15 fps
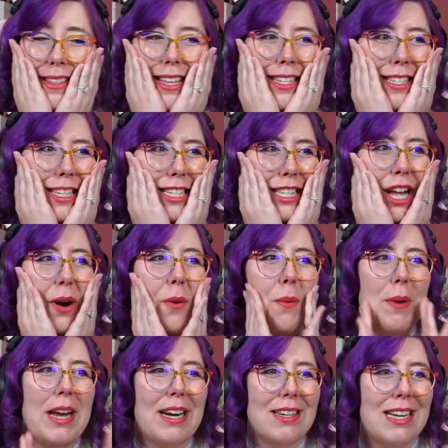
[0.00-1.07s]
This is the
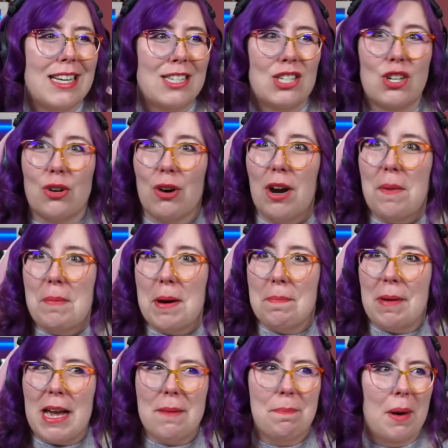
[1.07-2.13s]
weirdest group of
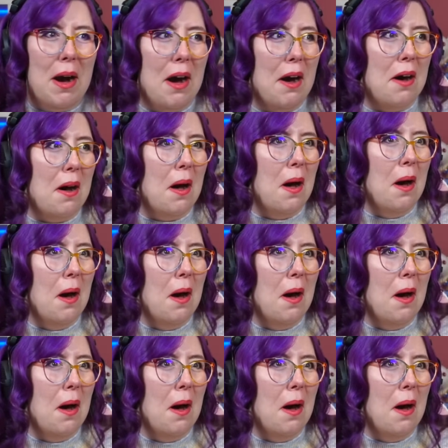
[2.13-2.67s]
people!